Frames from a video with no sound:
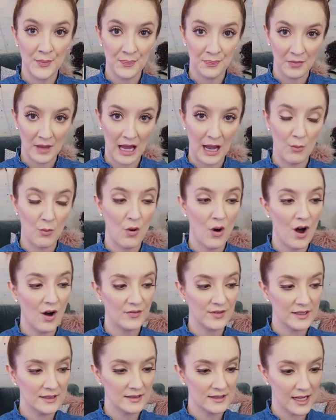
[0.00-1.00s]
I will
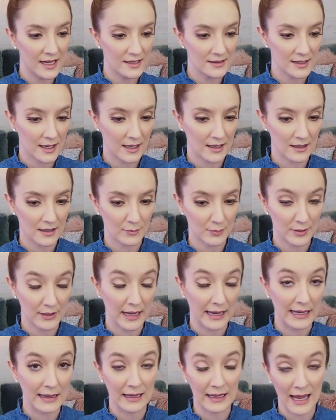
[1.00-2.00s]
often say it's like
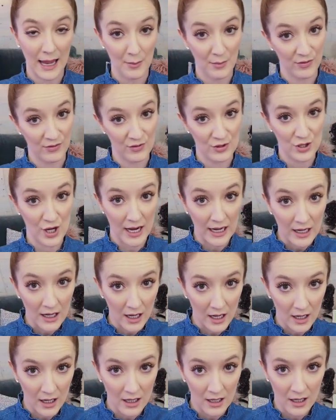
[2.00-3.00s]
playing the game of Jenga.
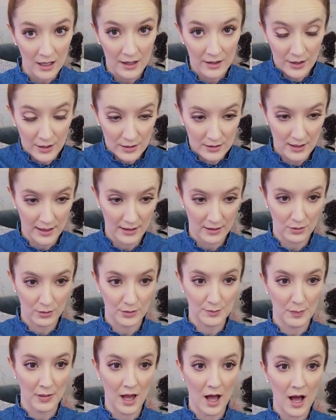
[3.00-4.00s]
There's like those
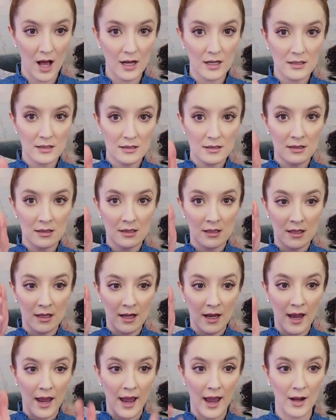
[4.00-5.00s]
blocks.
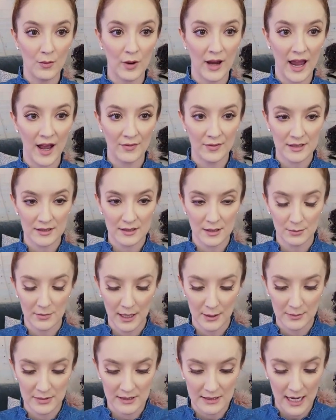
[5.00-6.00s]
And we have to
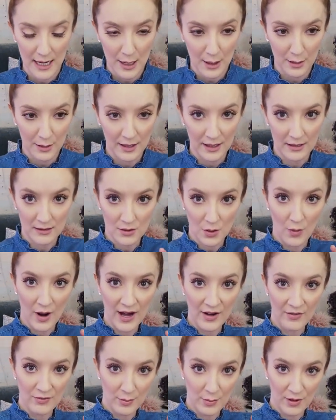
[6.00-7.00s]
sometimes take things
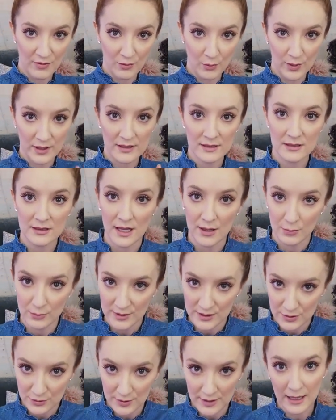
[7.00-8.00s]
away from the voice that
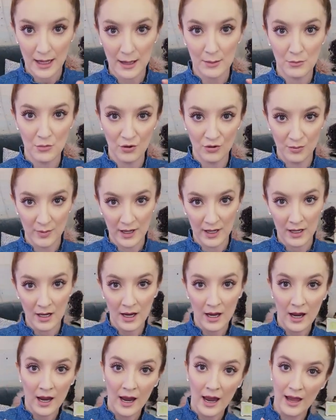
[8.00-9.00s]
restrict that movement.
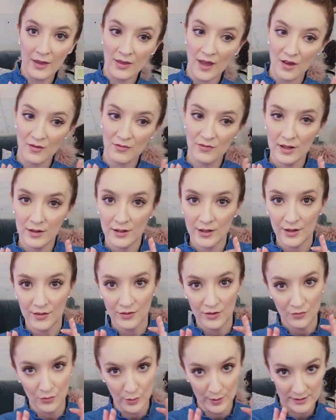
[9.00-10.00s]
And that feeling of
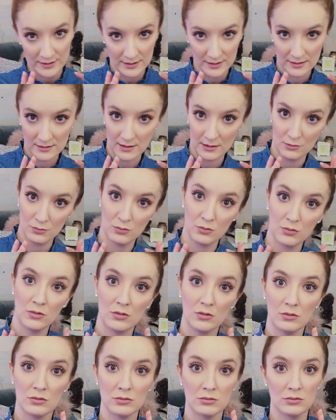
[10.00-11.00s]
the voice is like,
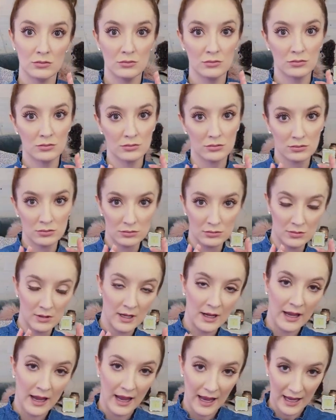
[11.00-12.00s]
whoa.
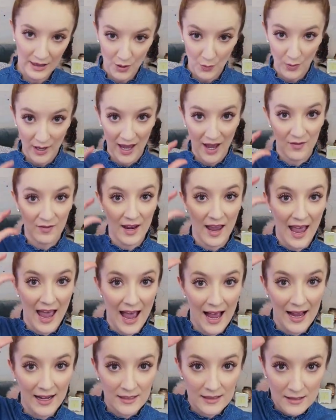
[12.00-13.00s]
And then we have to
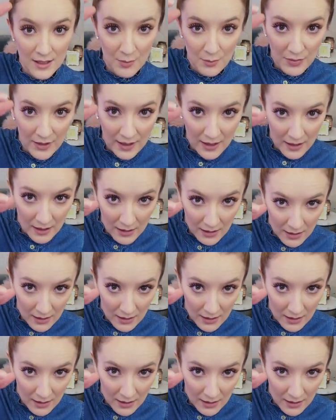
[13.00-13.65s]
add something.